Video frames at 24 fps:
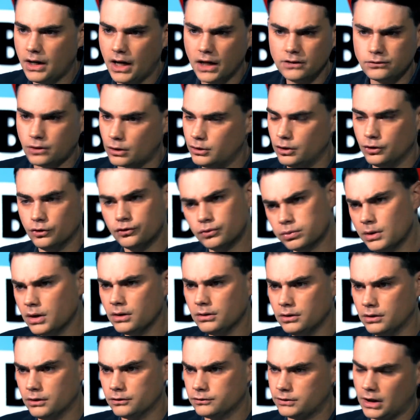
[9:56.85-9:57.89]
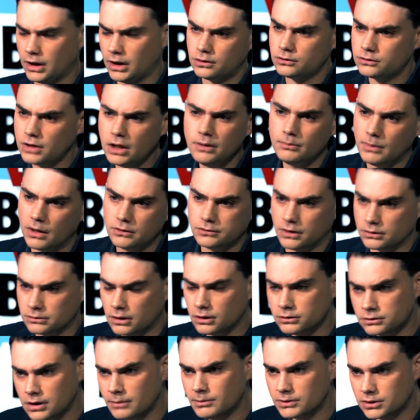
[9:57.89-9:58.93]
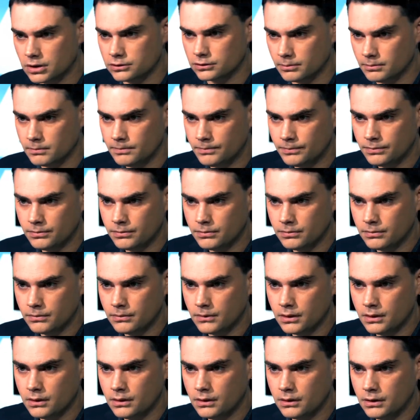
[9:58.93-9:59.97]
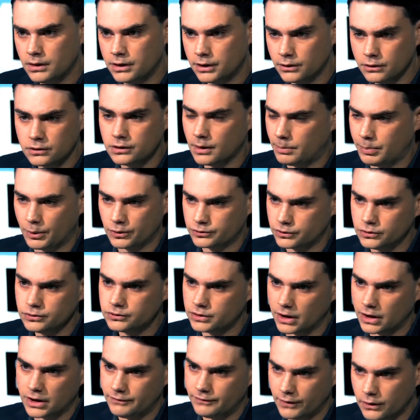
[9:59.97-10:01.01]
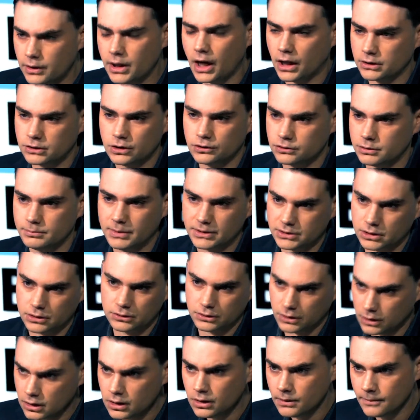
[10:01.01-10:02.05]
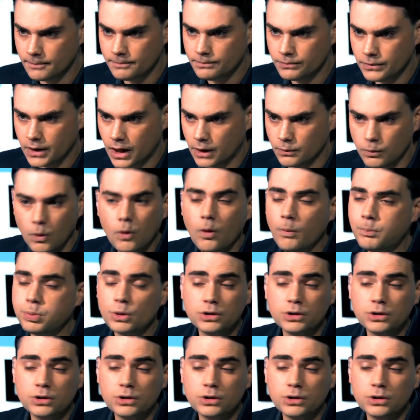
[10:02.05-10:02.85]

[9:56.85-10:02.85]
Anti-Israel is not the same as anti-Semitism. Here is a person saying a very anti-Semitic thing, and we will